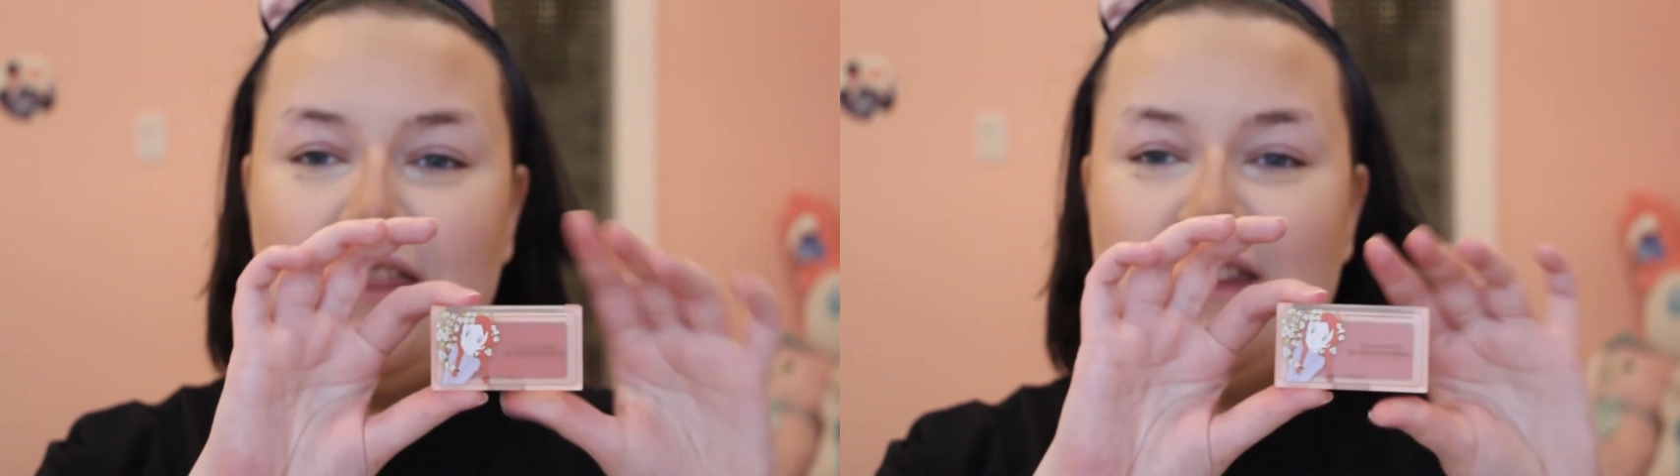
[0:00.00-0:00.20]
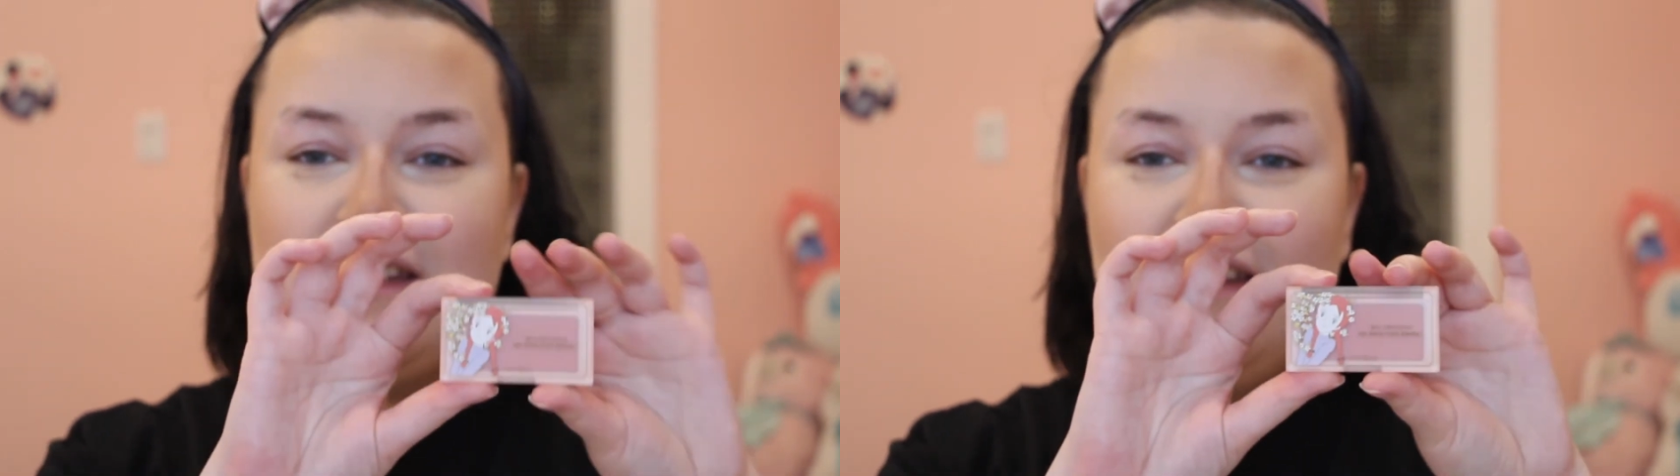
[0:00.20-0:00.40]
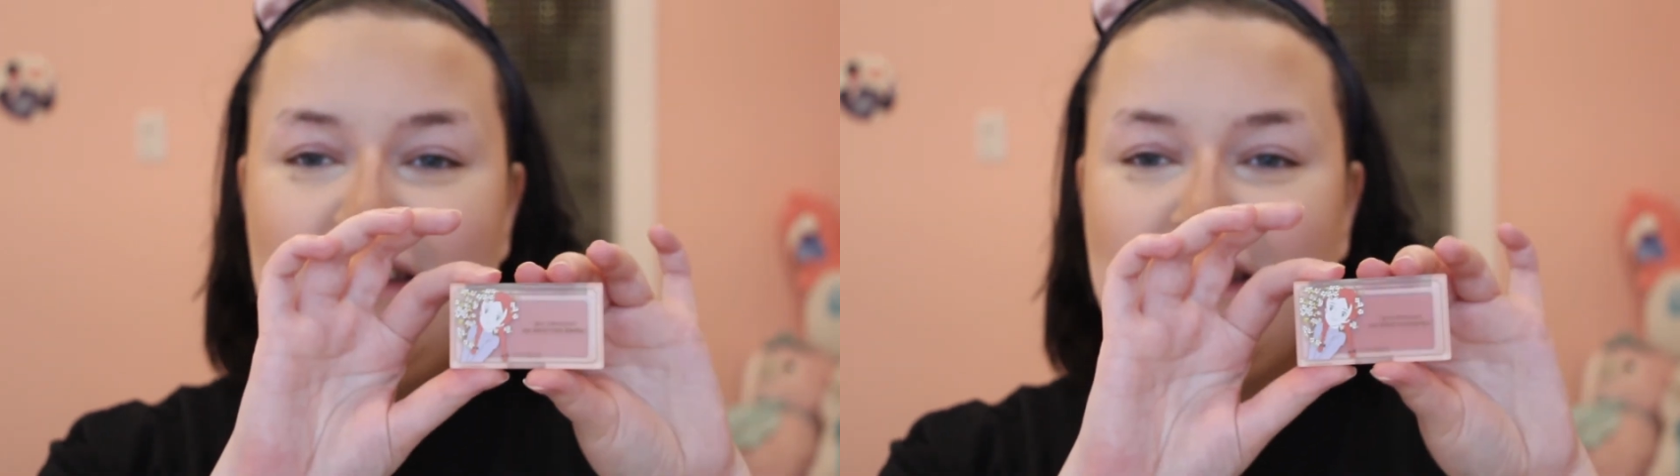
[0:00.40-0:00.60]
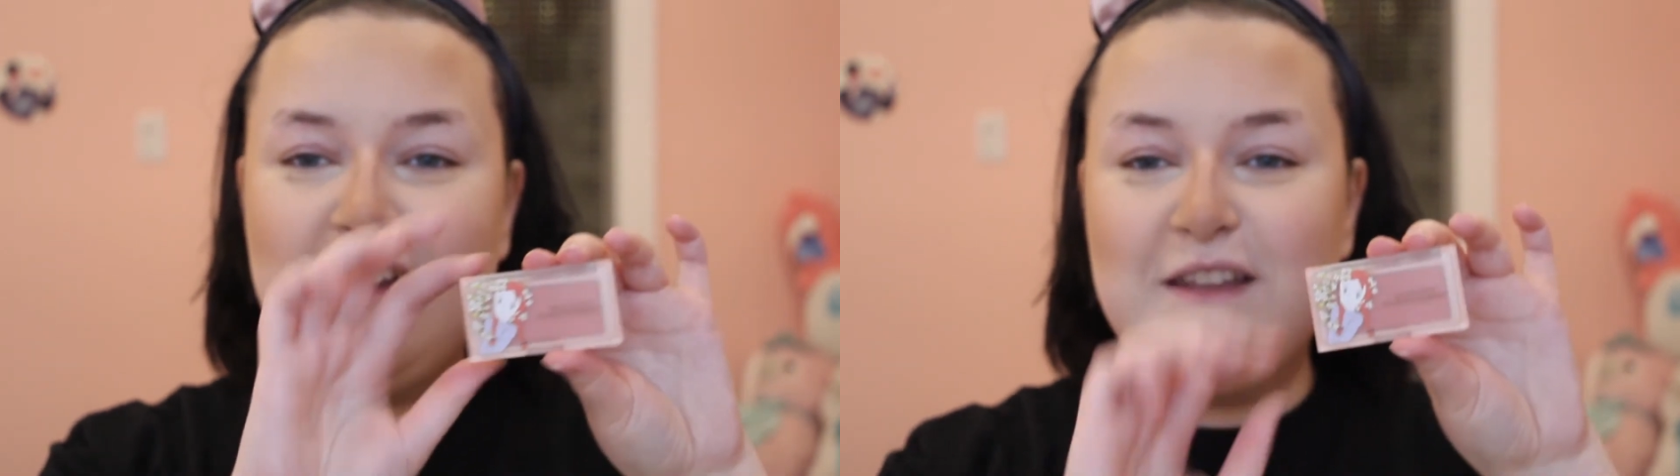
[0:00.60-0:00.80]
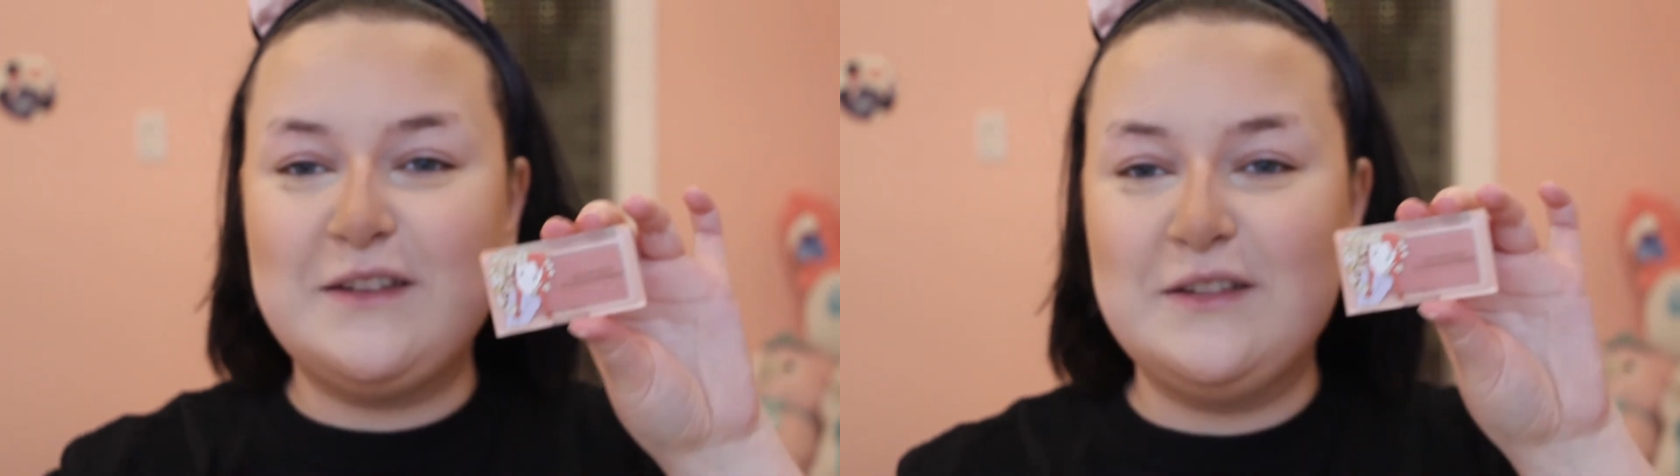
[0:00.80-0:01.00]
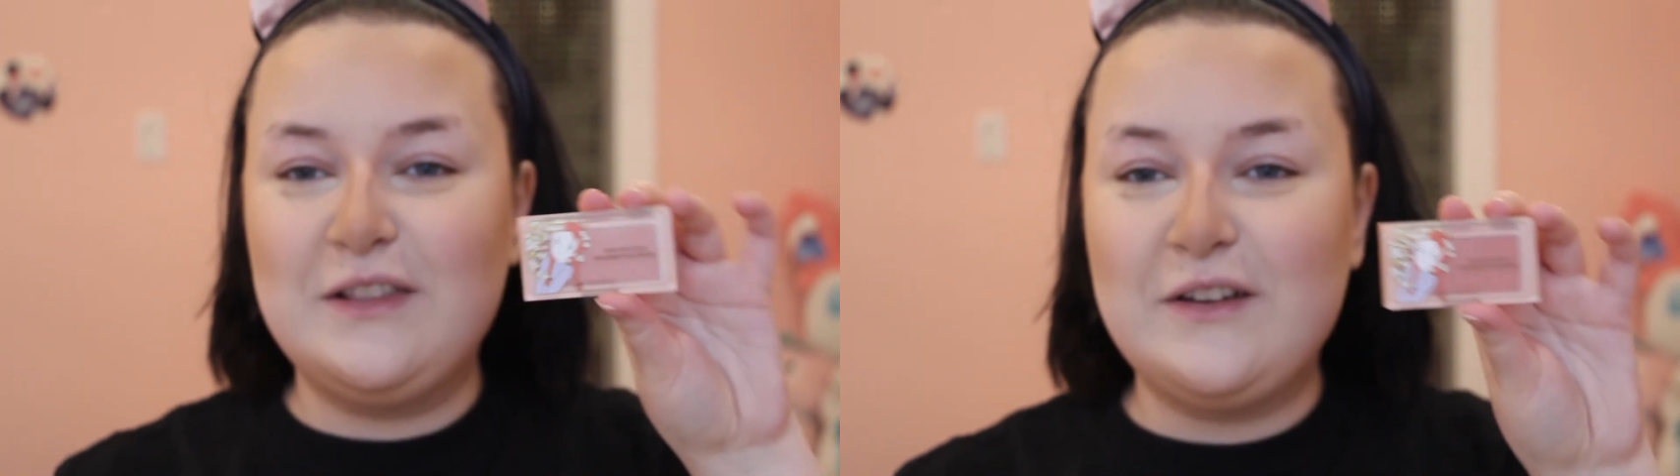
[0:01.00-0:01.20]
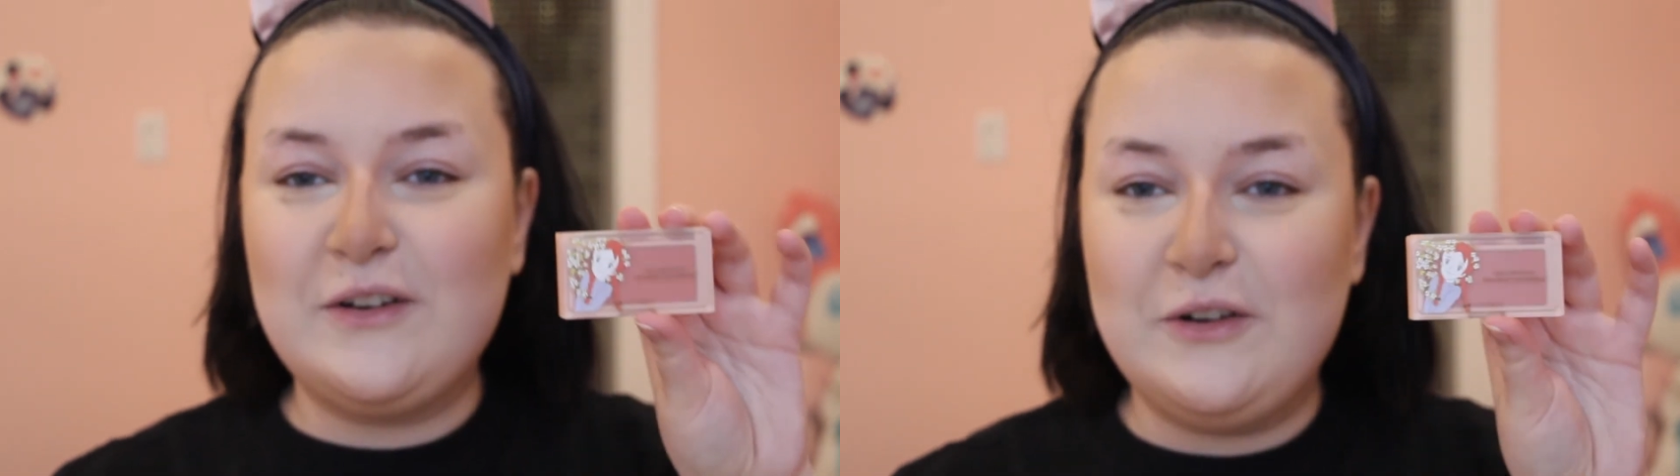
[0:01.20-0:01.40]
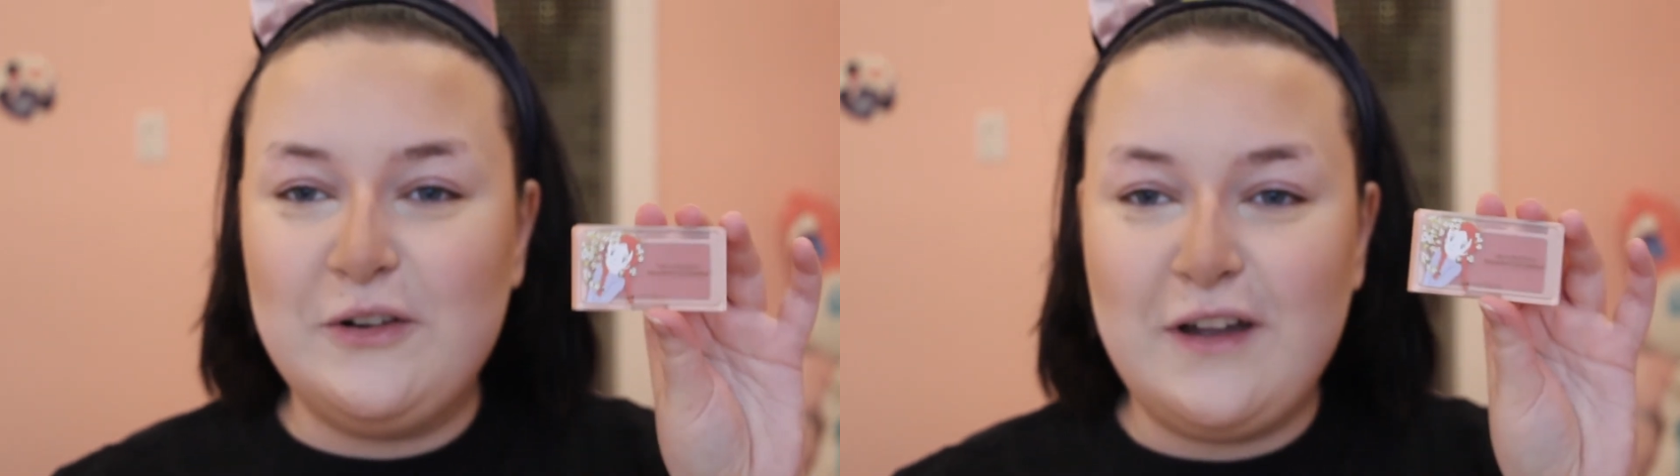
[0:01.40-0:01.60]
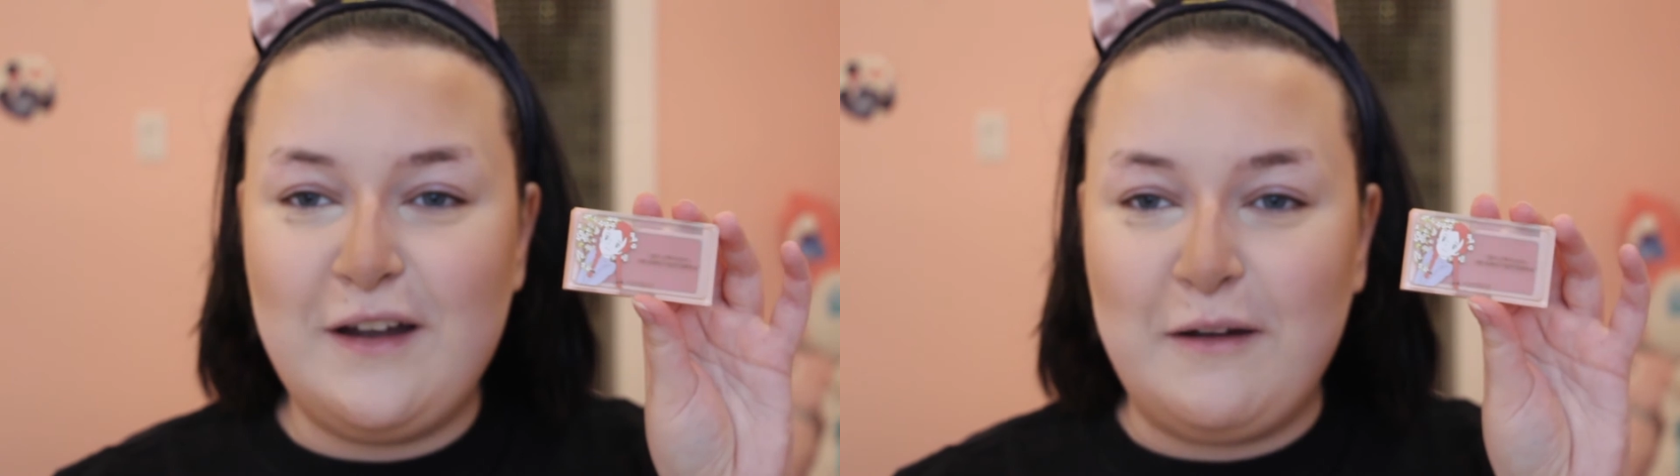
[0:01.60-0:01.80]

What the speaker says: This is in little